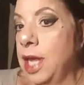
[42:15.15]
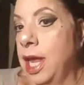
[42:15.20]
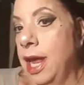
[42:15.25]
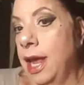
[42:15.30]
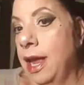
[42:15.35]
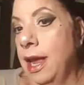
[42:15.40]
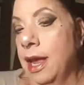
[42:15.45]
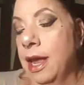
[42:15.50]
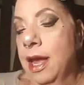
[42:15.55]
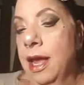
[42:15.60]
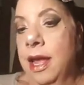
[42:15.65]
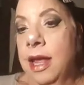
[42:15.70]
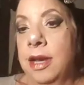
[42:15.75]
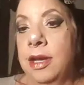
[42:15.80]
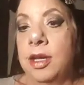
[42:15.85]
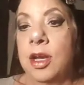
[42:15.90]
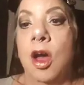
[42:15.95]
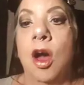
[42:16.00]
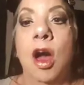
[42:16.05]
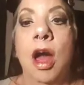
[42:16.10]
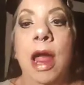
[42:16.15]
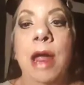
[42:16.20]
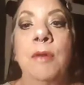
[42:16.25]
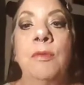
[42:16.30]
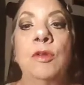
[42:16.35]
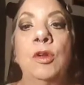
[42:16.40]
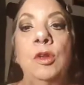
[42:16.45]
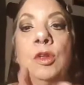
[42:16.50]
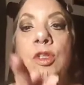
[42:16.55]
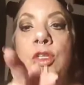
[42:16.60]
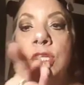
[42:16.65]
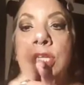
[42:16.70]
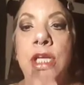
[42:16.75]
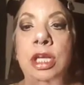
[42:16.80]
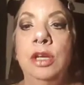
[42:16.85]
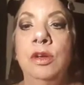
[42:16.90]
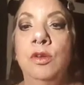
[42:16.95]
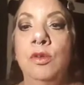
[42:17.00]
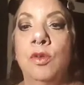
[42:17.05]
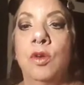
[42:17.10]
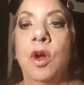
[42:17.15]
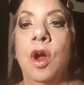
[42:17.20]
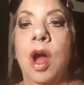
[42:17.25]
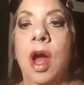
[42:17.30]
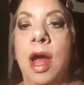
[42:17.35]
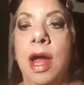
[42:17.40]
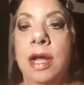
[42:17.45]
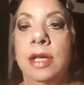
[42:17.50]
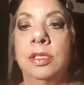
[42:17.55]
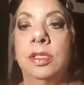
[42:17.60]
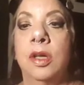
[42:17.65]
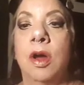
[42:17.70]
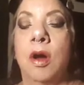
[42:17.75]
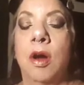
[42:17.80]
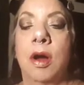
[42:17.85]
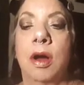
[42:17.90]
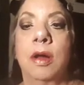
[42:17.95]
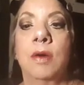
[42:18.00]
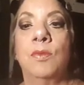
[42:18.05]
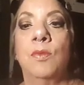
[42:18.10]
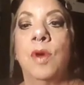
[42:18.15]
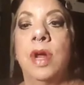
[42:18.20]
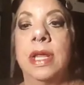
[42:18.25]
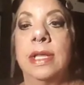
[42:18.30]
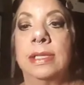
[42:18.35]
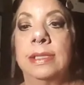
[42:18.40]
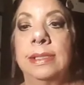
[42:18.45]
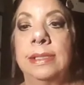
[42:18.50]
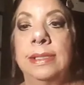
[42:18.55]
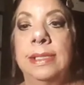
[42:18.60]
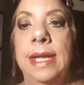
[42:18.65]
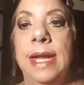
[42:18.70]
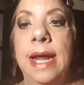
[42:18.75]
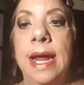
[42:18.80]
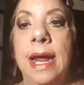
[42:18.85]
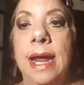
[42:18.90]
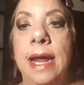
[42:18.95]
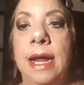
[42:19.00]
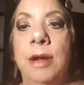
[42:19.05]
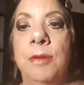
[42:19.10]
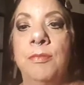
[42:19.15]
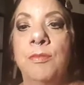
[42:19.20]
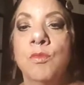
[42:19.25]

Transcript: and I will see you guys on Wednesday.